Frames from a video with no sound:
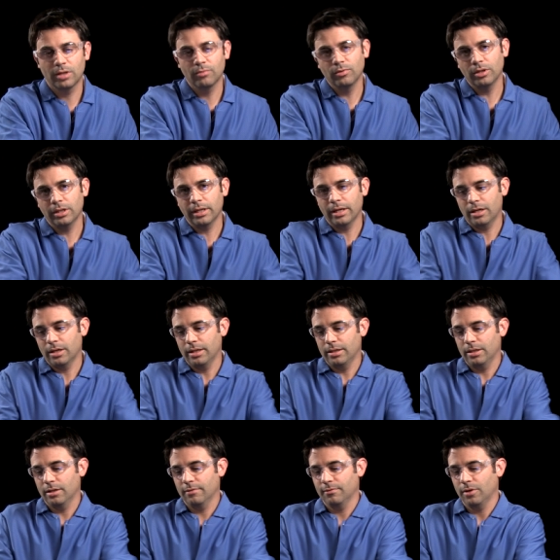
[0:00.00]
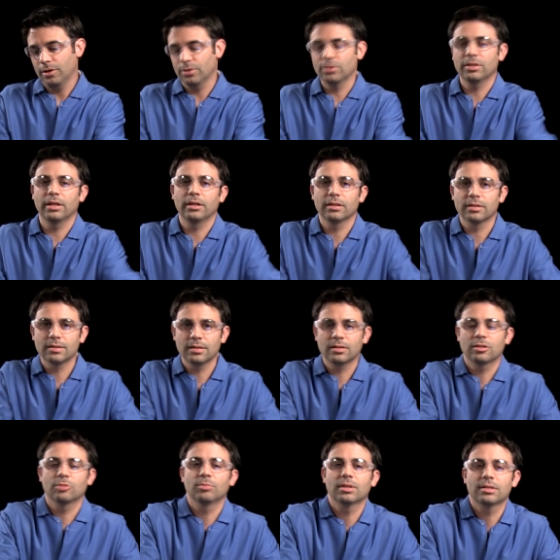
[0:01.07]
we can really get an idea of understanding the
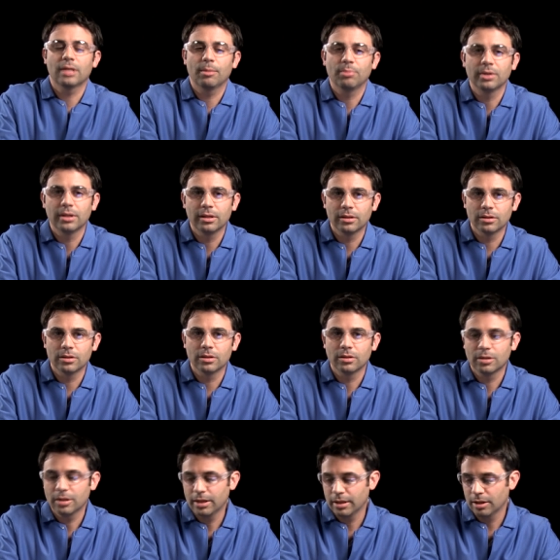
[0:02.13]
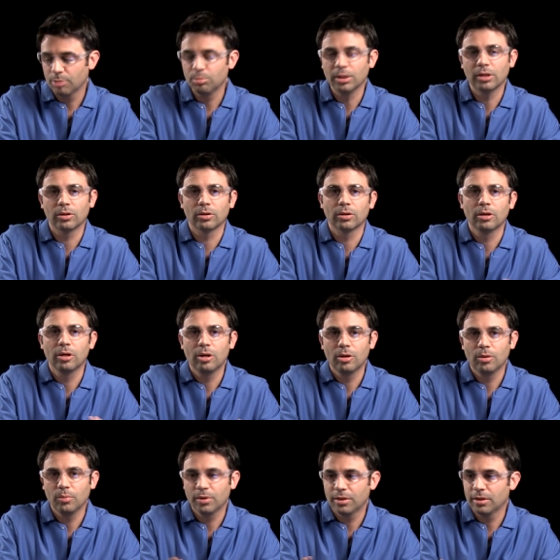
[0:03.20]
system that's happening in the, in the beaker
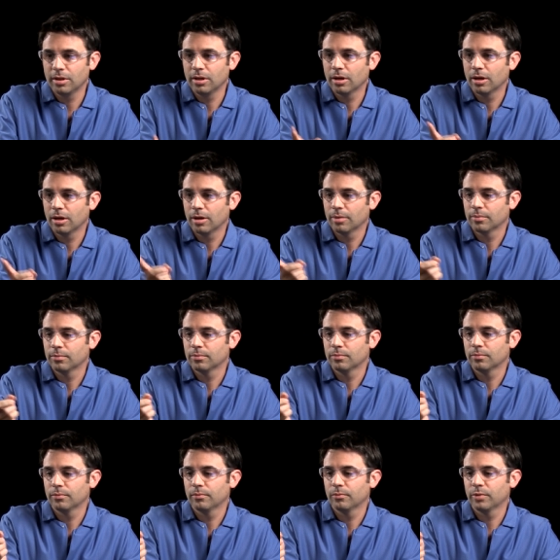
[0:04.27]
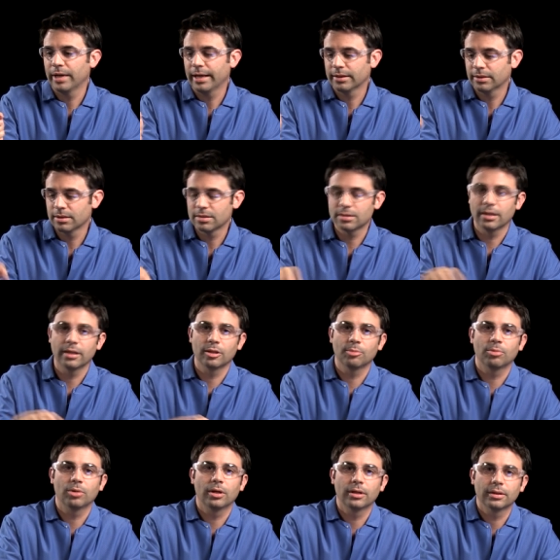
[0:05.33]
with the uh, reactants and the
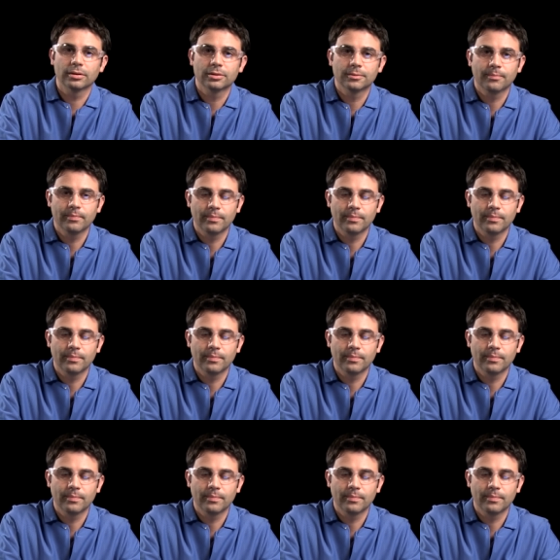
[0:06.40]
products.